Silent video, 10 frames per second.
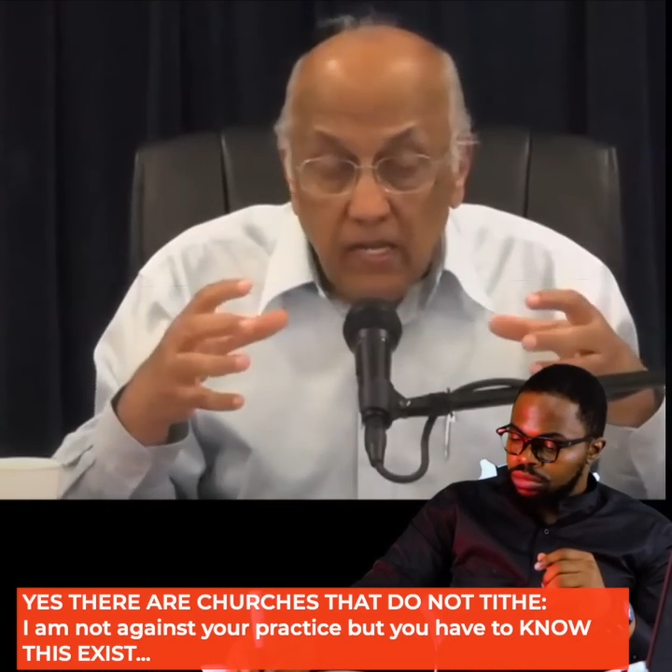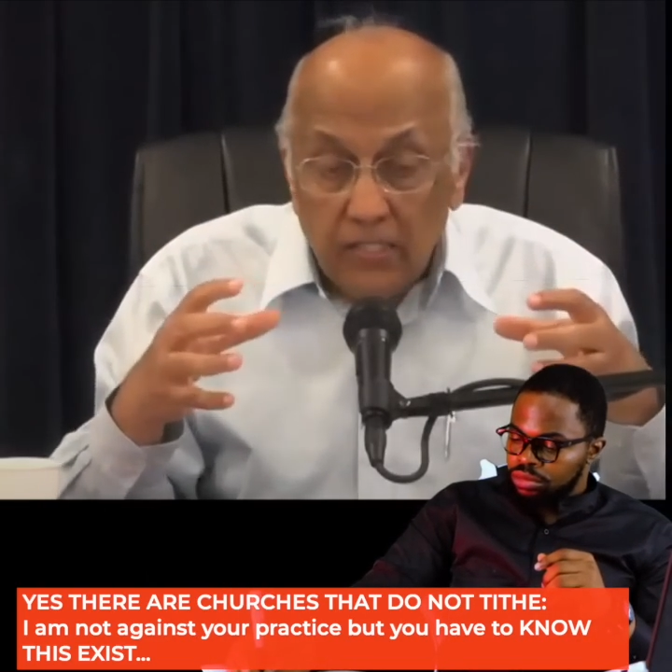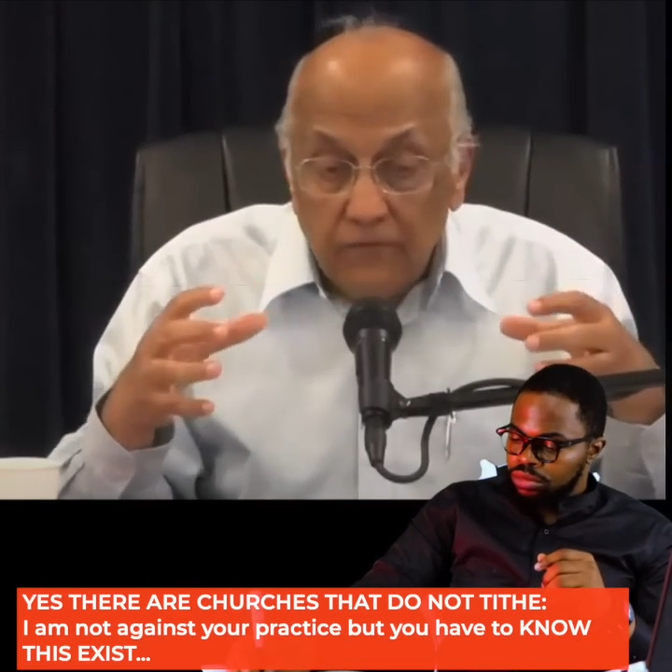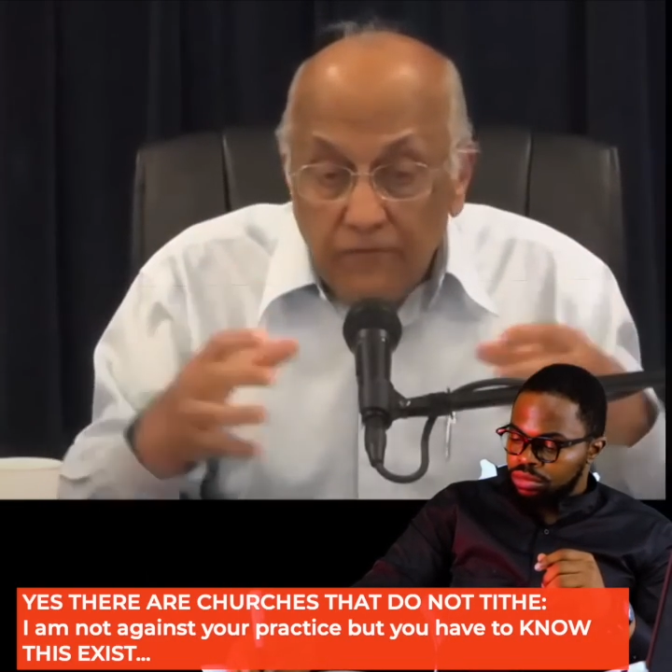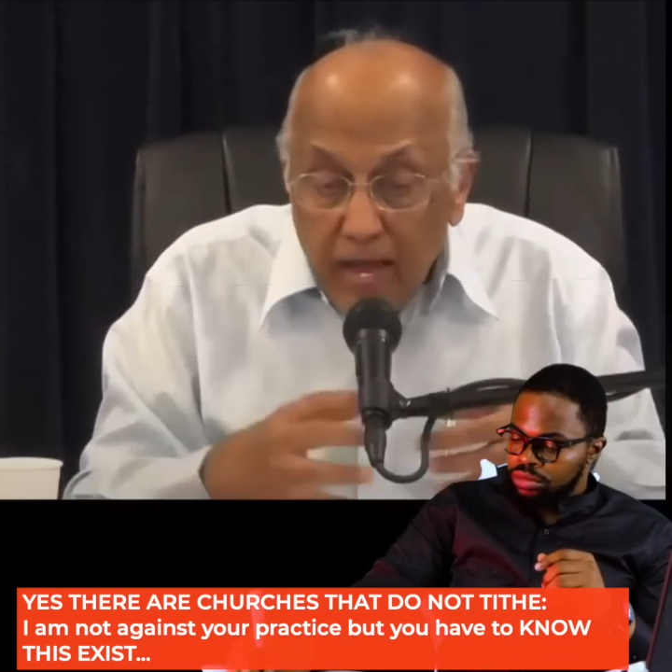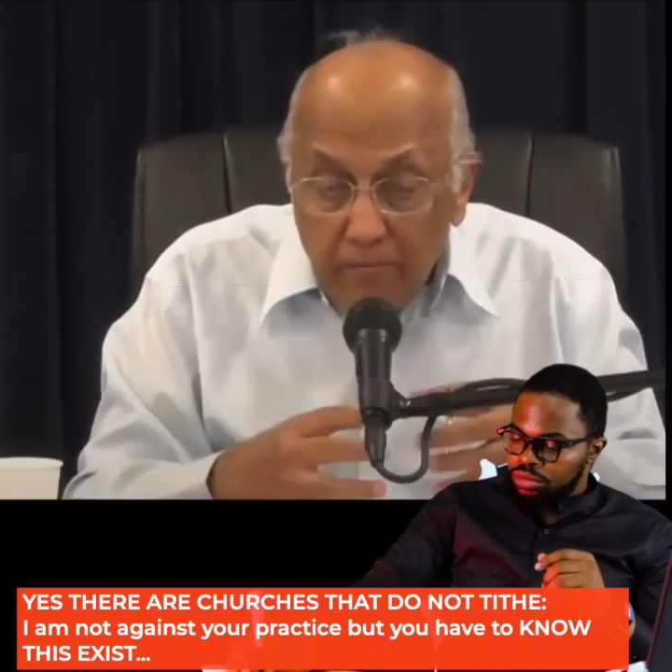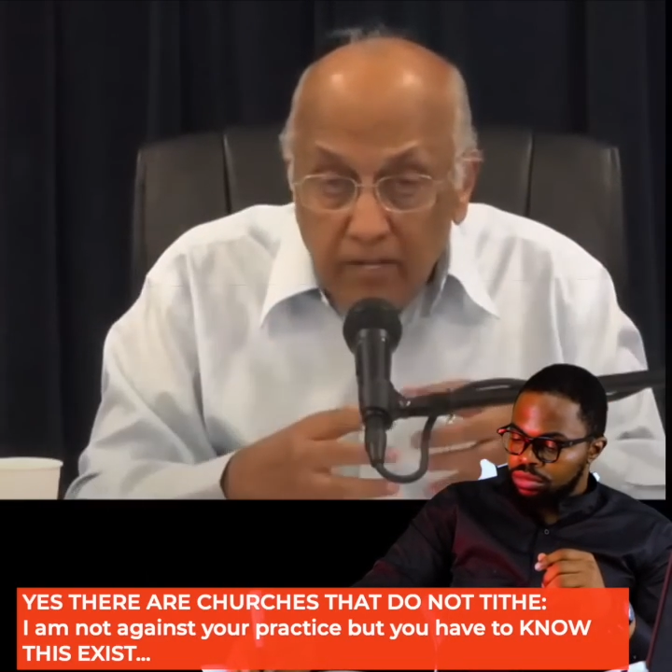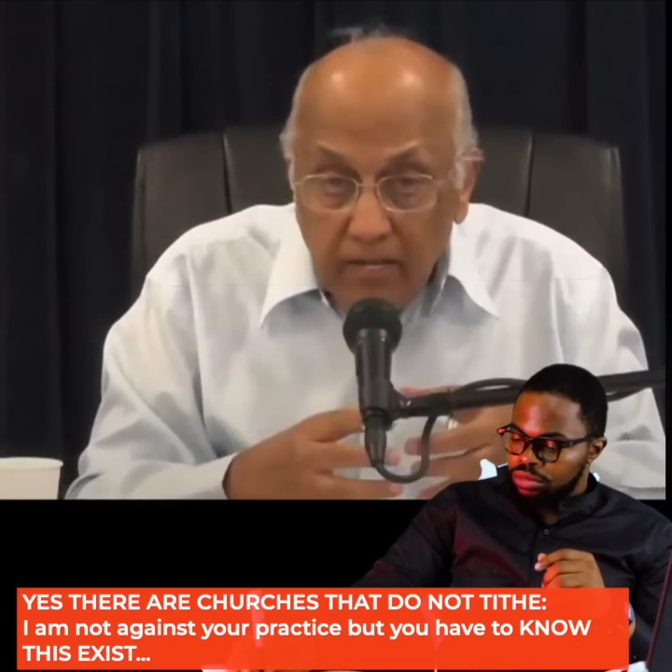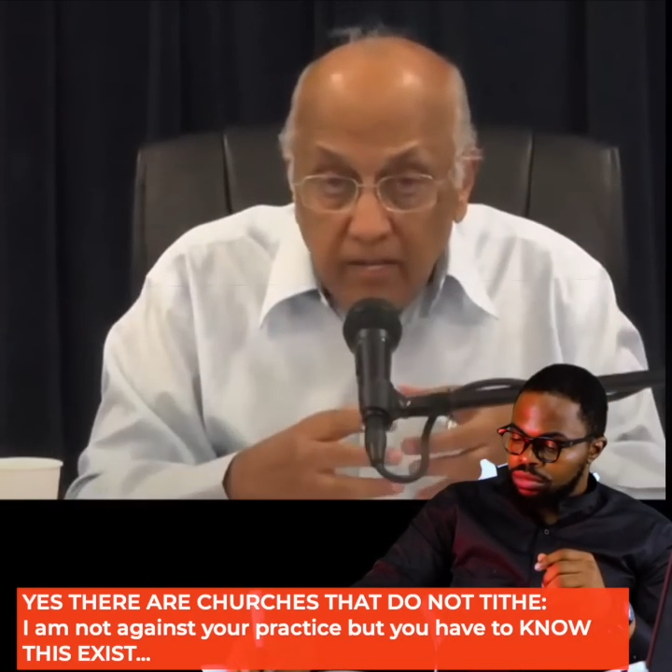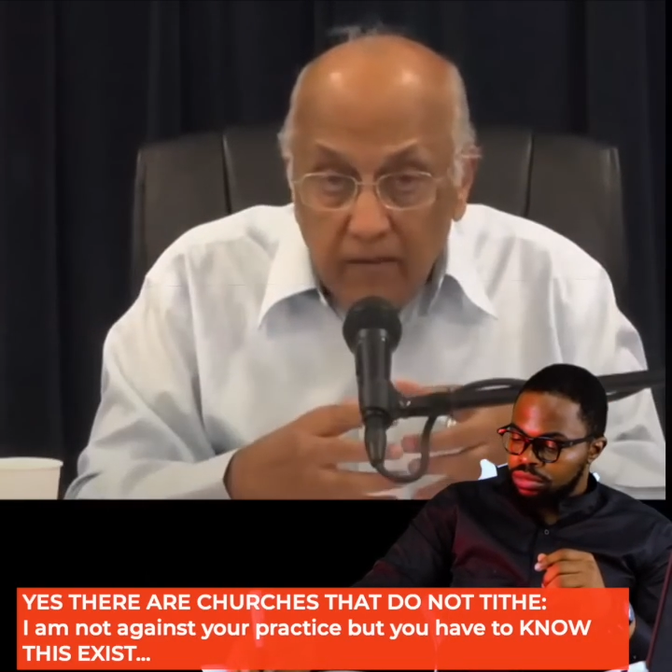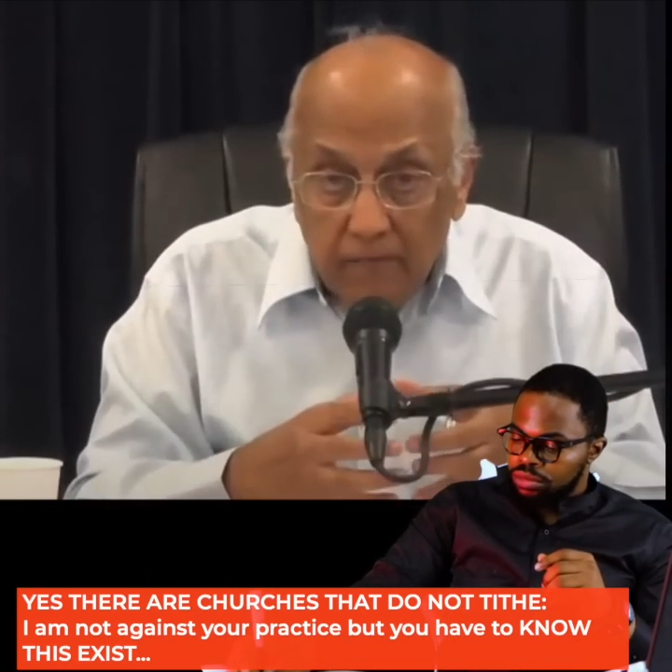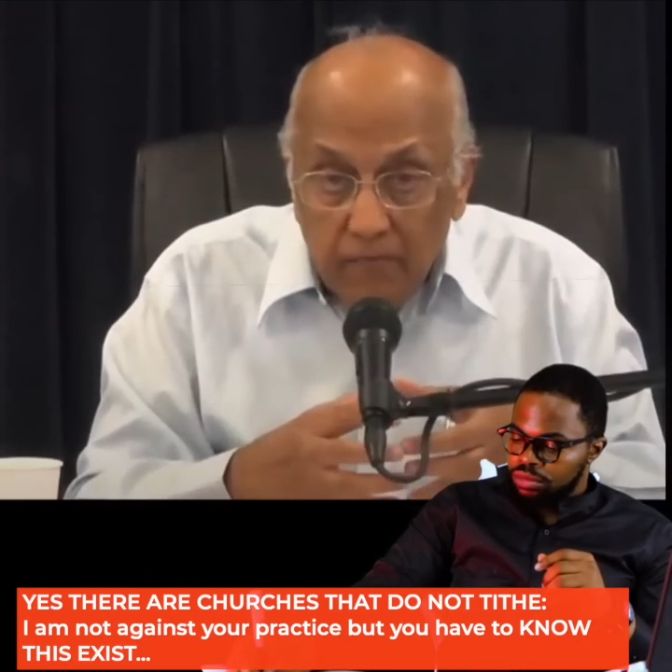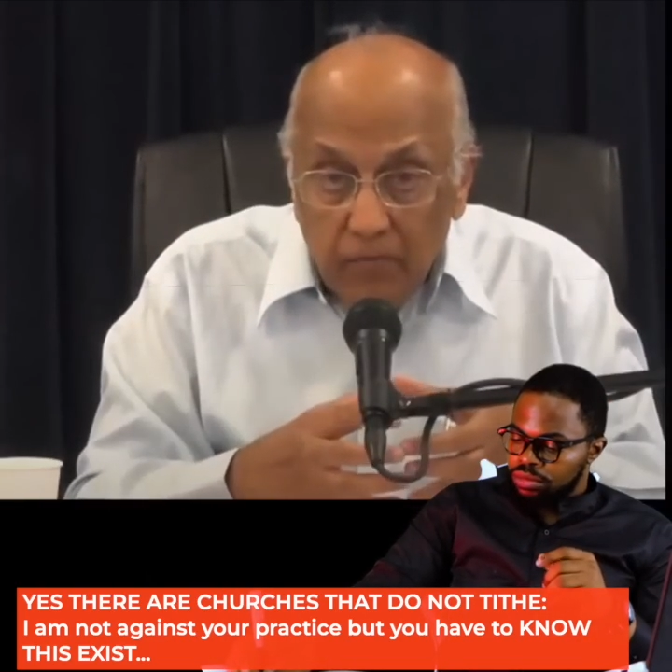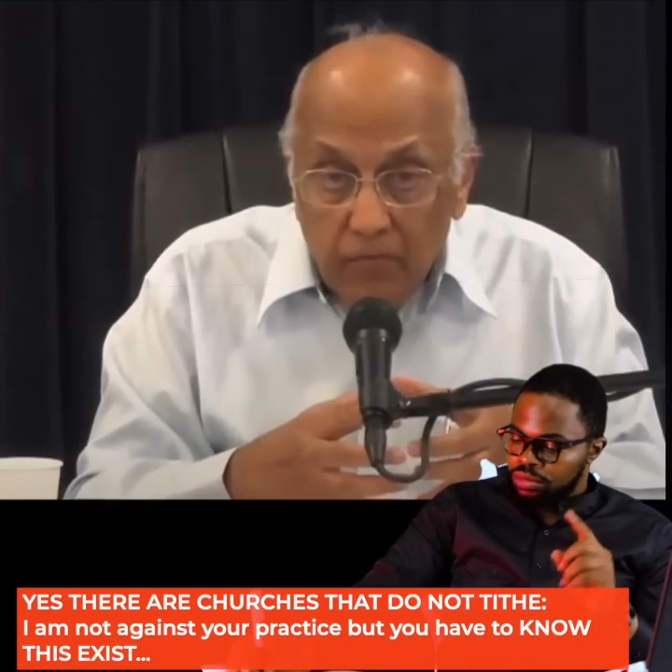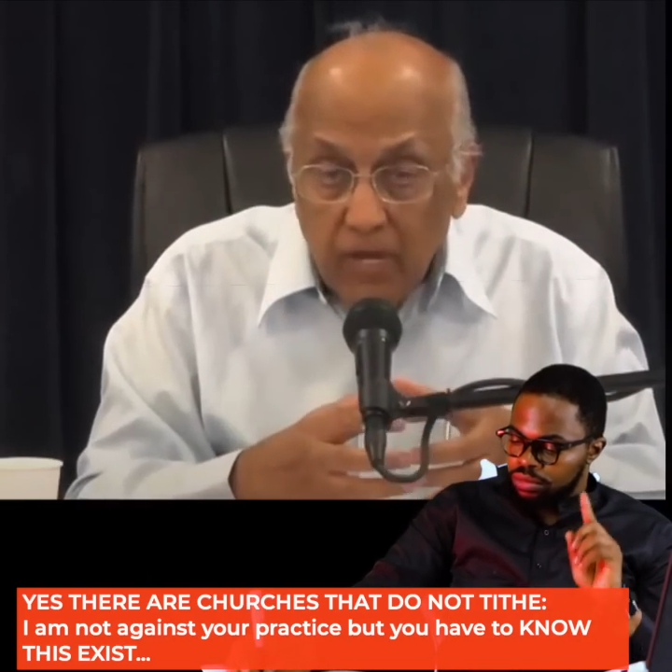It's a family
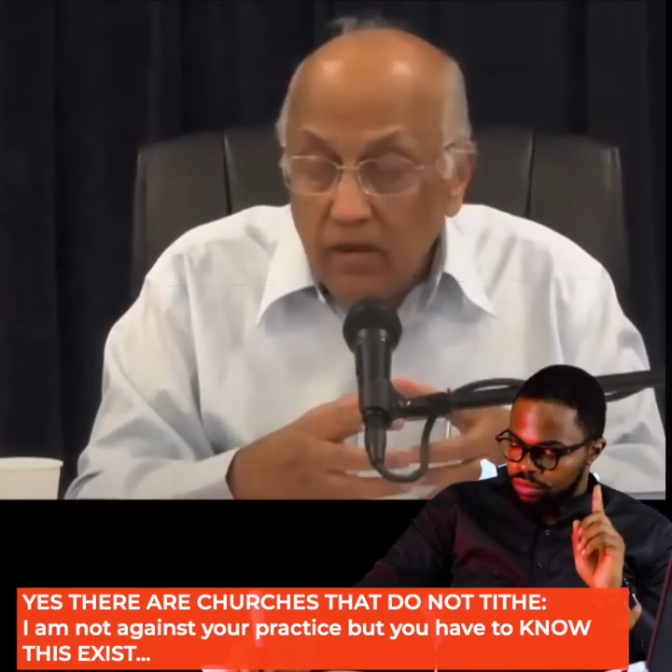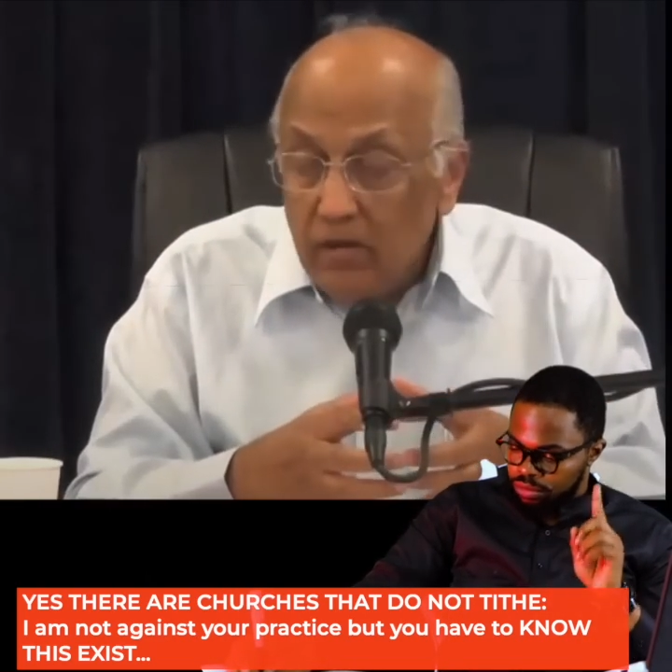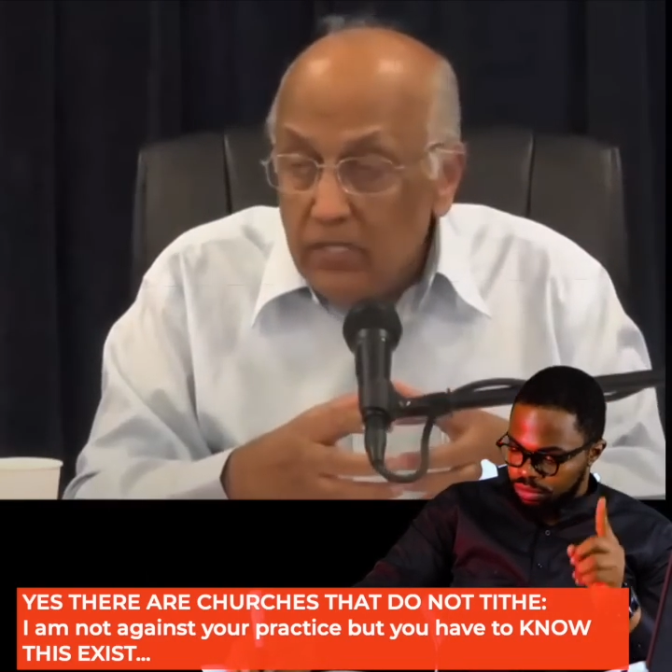where